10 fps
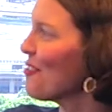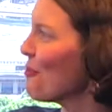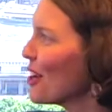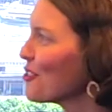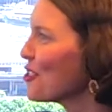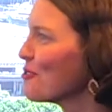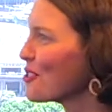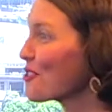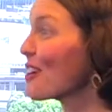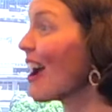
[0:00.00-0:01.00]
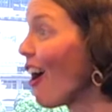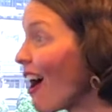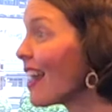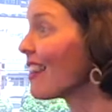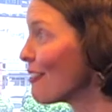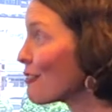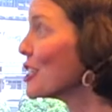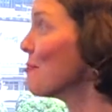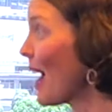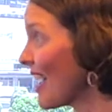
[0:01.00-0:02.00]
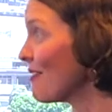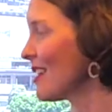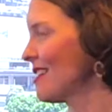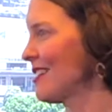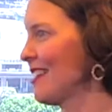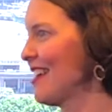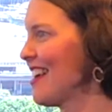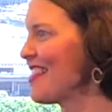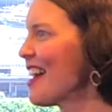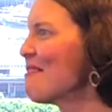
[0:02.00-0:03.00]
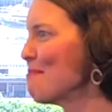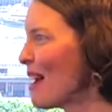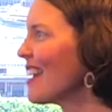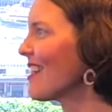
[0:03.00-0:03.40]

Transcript: 1 or 2 or 3 high leverage behaviours that make